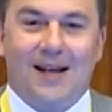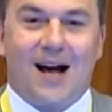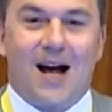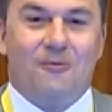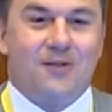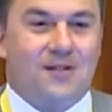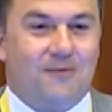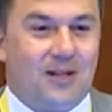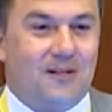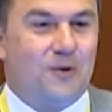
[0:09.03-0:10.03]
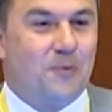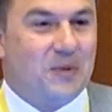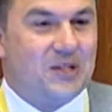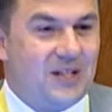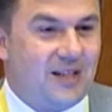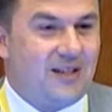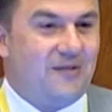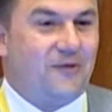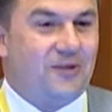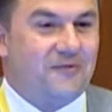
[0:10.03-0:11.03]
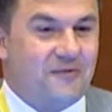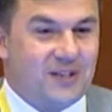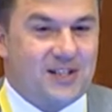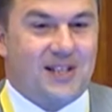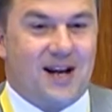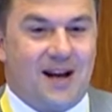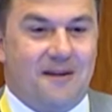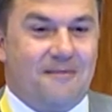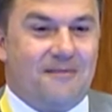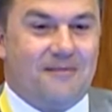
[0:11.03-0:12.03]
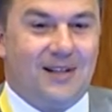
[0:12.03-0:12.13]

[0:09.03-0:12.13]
I was the one who presented for the first time